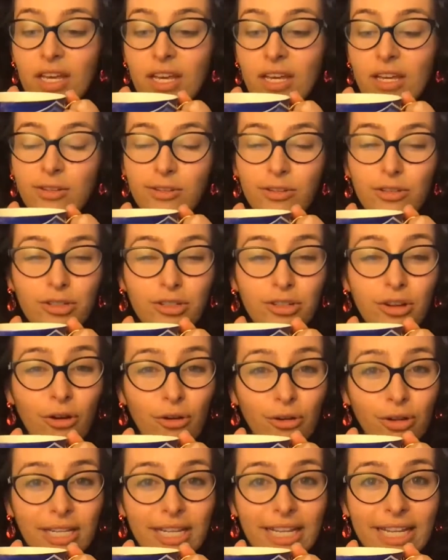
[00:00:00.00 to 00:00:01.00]
you should
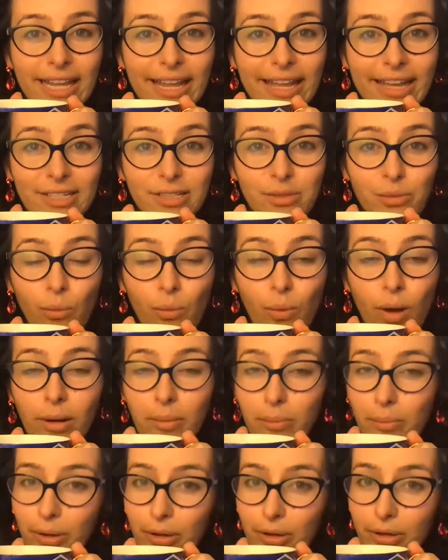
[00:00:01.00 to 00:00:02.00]
only let
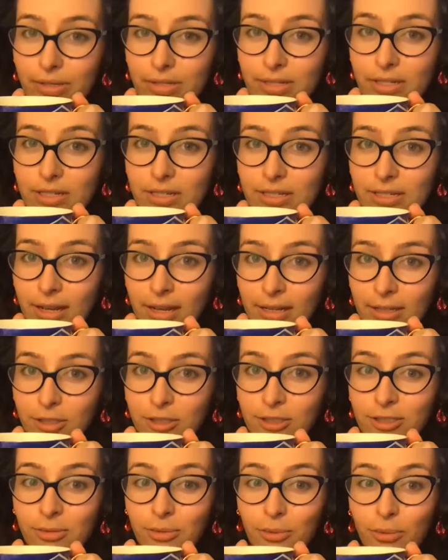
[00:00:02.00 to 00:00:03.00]
one person
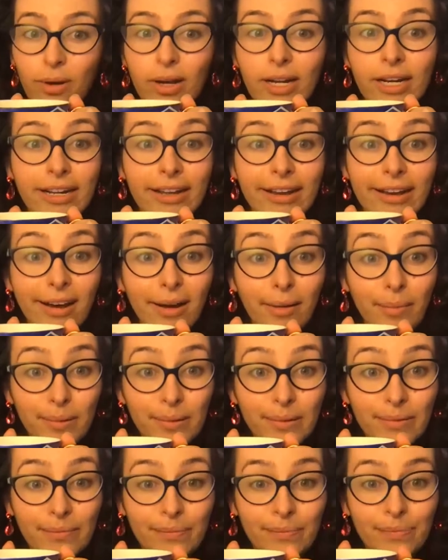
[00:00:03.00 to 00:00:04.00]
touch one cup.
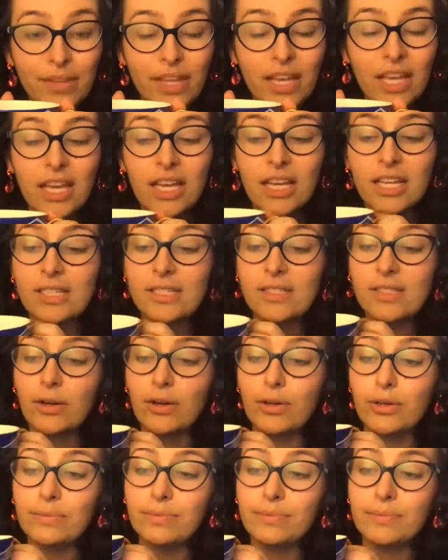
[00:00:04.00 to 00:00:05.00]

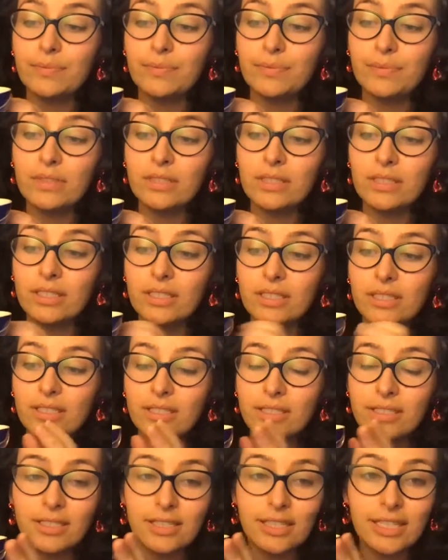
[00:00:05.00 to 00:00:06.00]
So
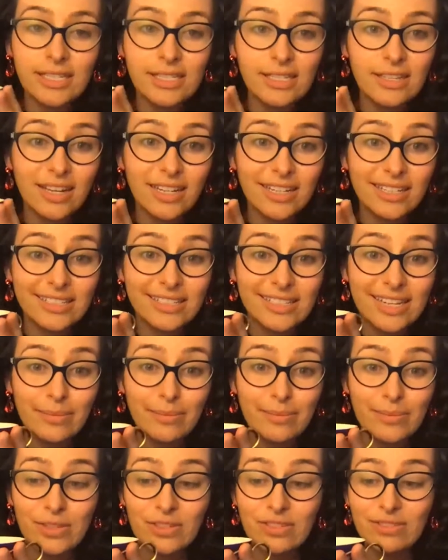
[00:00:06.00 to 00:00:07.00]
this kind of stems